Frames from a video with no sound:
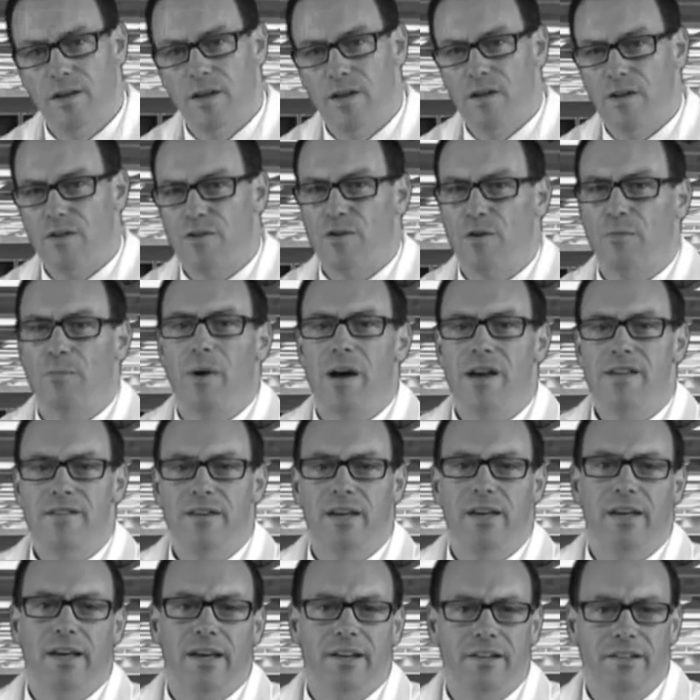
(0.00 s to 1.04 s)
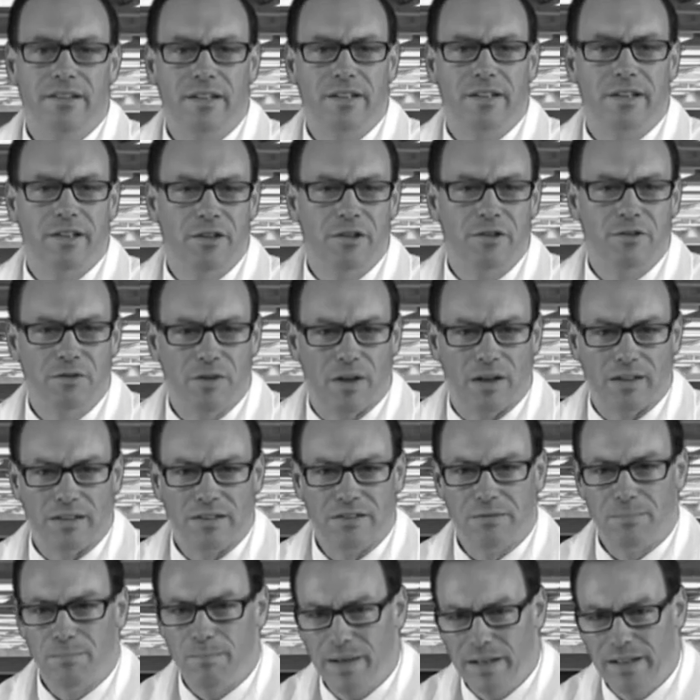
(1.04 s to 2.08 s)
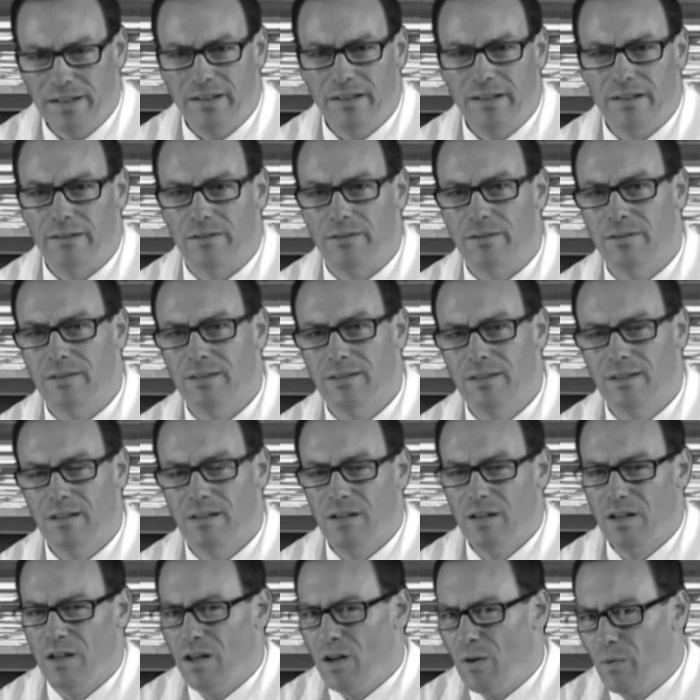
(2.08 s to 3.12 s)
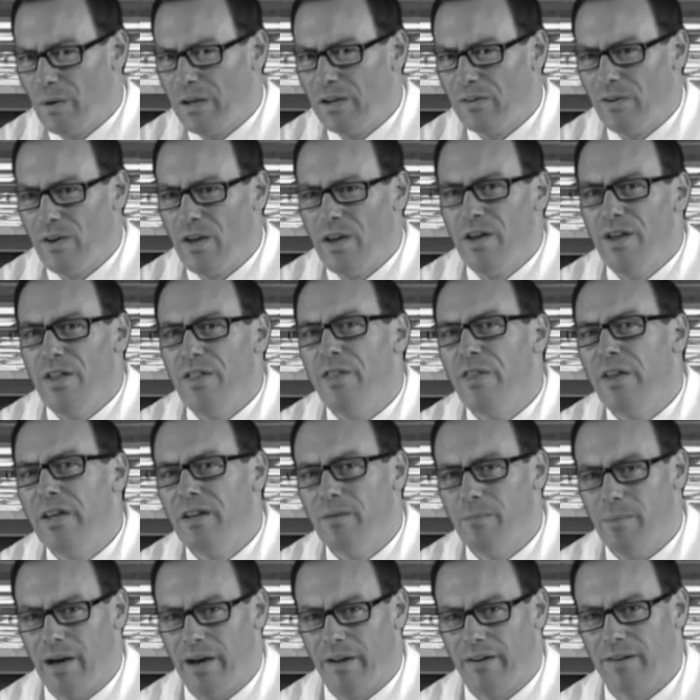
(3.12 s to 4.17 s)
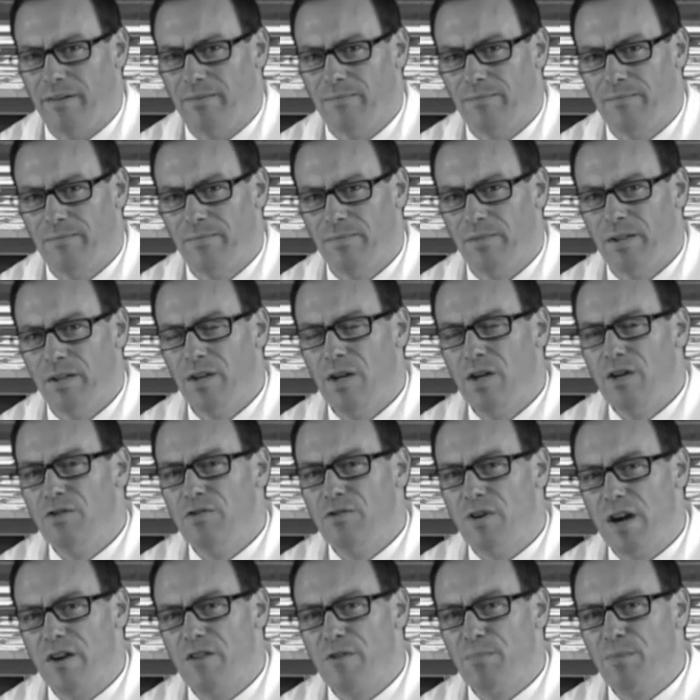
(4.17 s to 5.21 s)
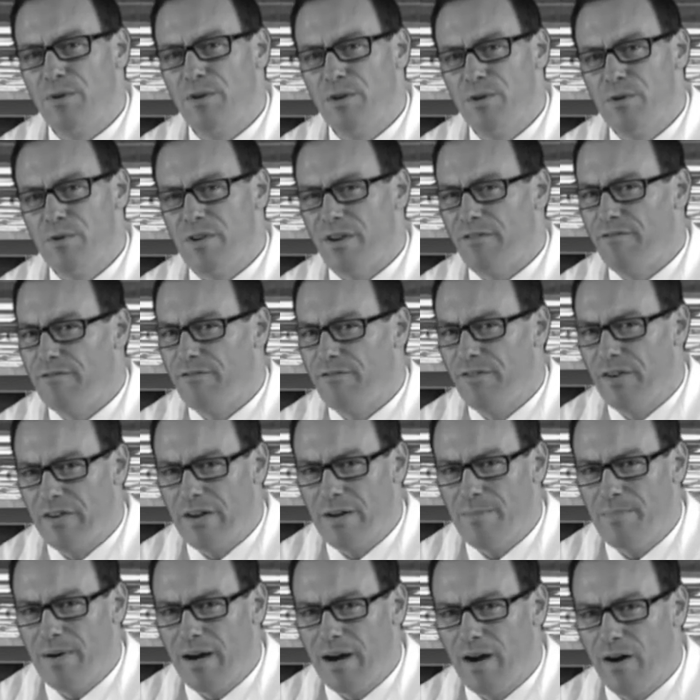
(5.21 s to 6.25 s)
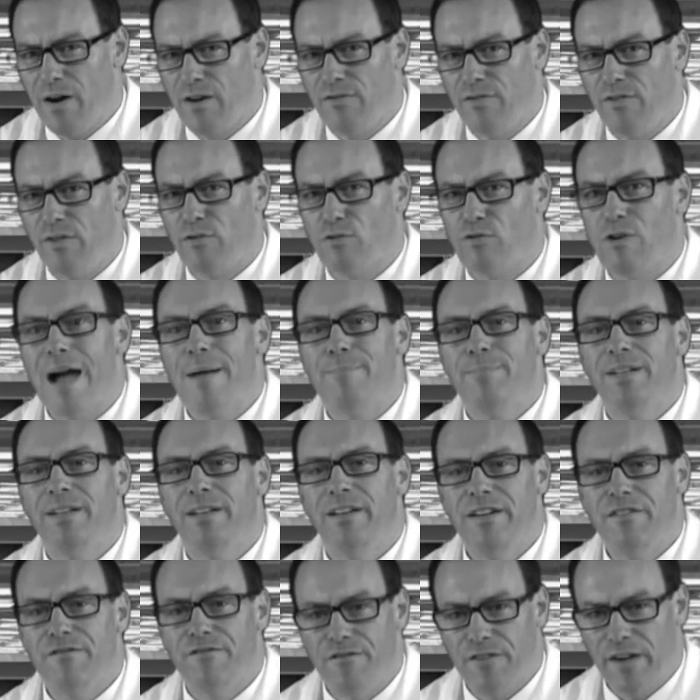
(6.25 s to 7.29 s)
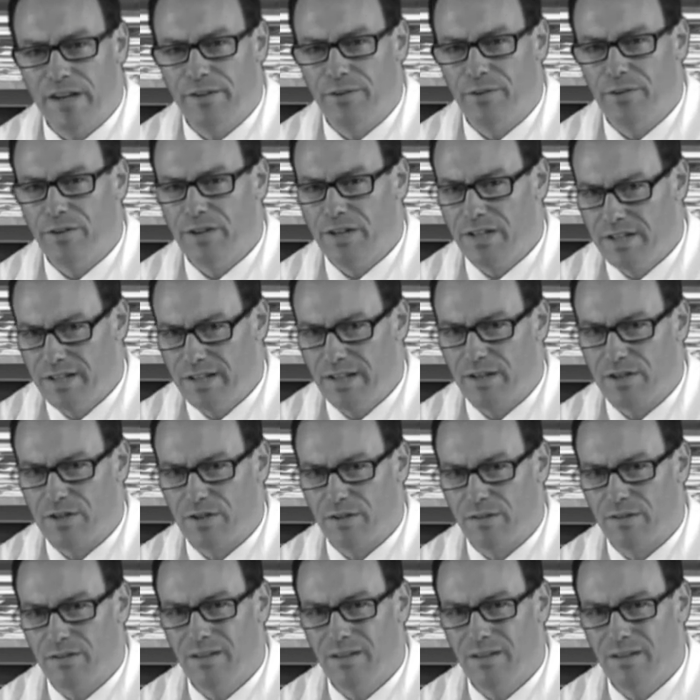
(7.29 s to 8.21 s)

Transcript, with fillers: So mice can get addicted to drugs. Big deal. Well, think about it. Drugs produce a very powerful, rapidly fatal addiction